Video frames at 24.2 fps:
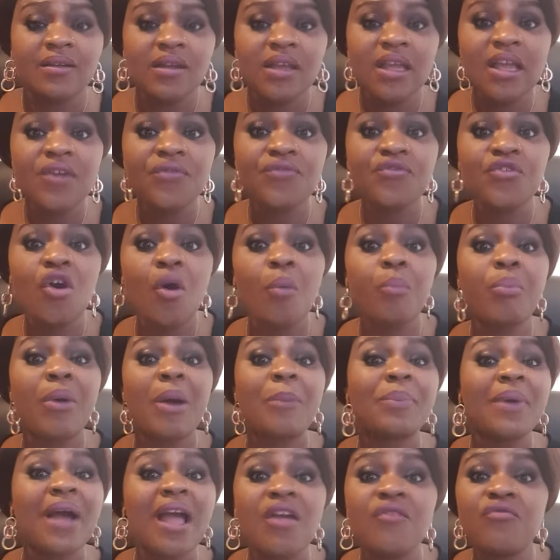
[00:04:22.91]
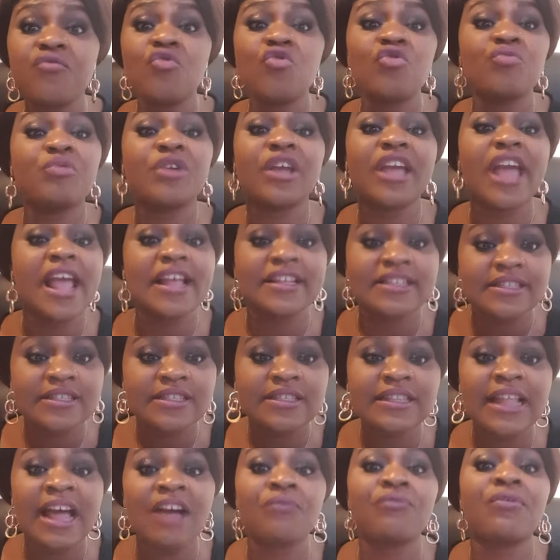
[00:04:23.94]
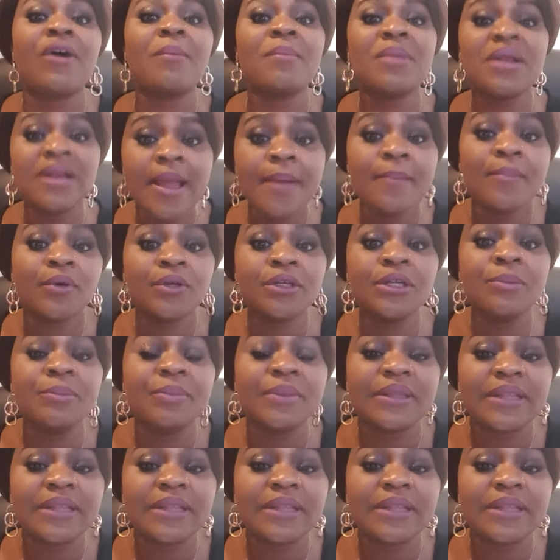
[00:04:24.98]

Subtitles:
If your papa even gets now family money be